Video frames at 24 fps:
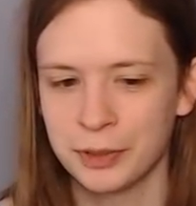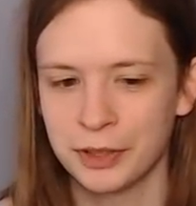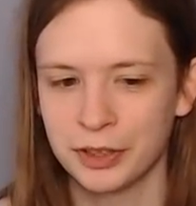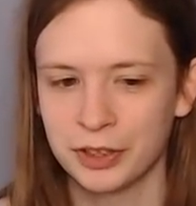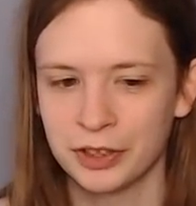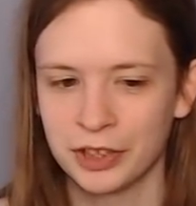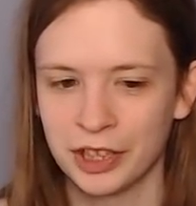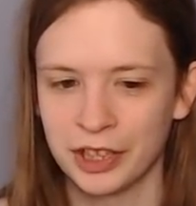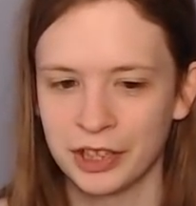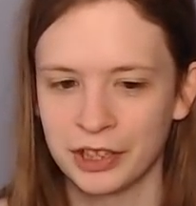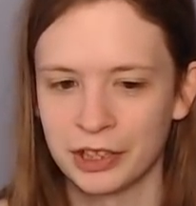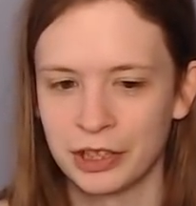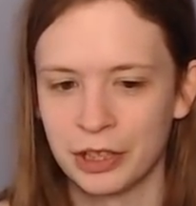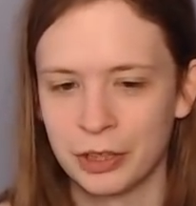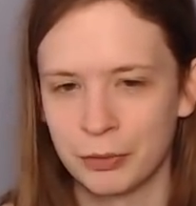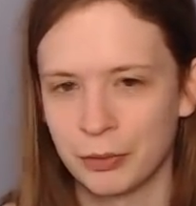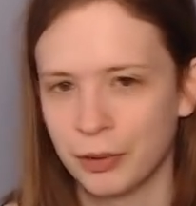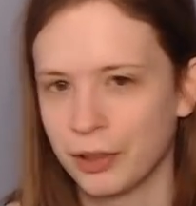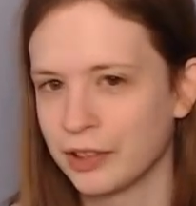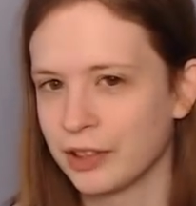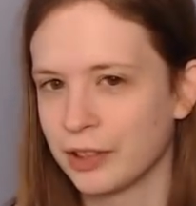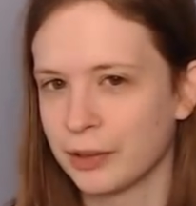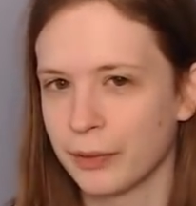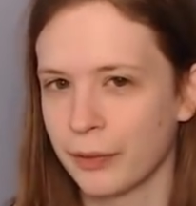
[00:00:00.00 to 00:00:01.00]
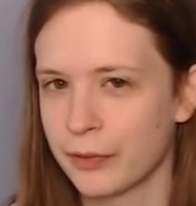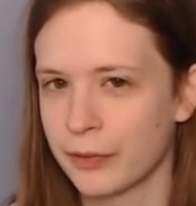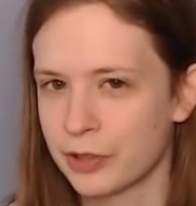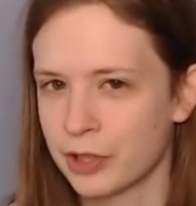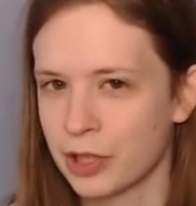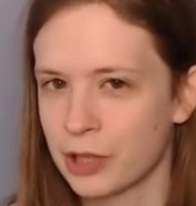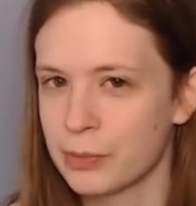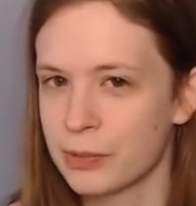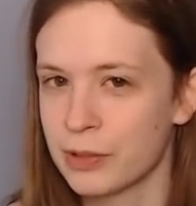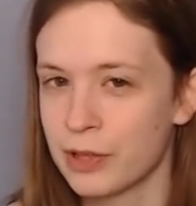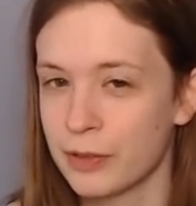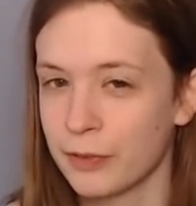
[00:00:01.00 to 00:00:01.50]
but I'll like write down with
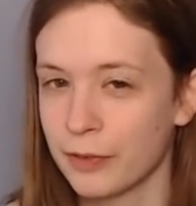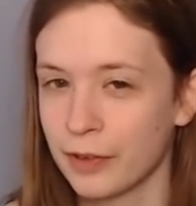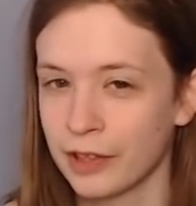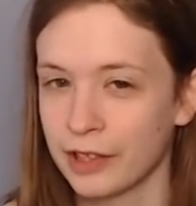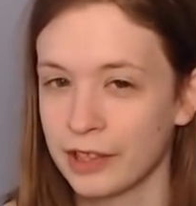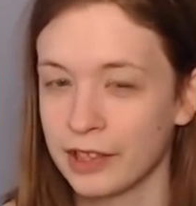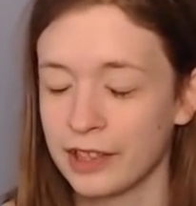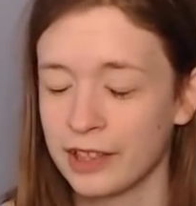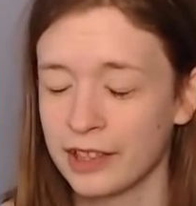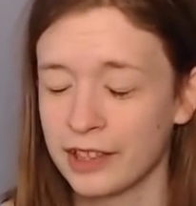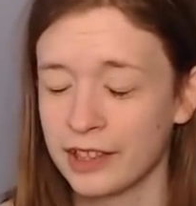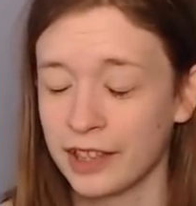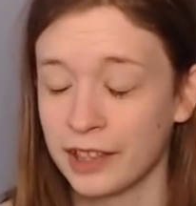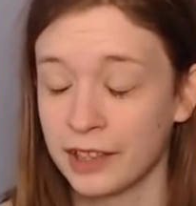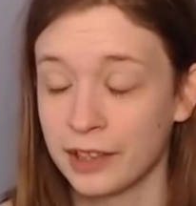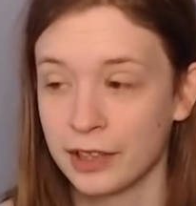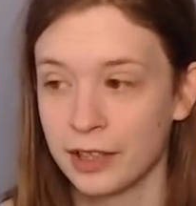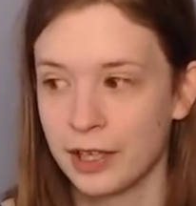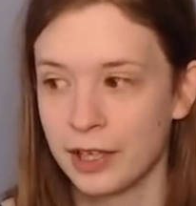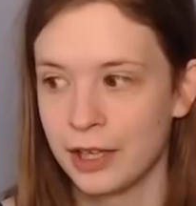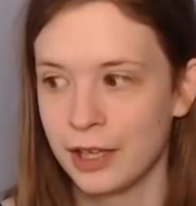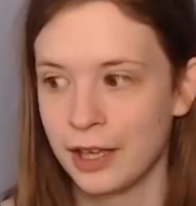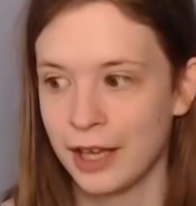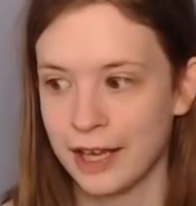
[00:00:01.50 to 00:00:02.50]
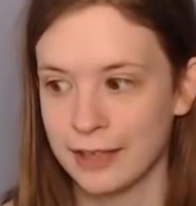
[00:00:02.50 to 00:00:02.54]
Sharpie if I need to like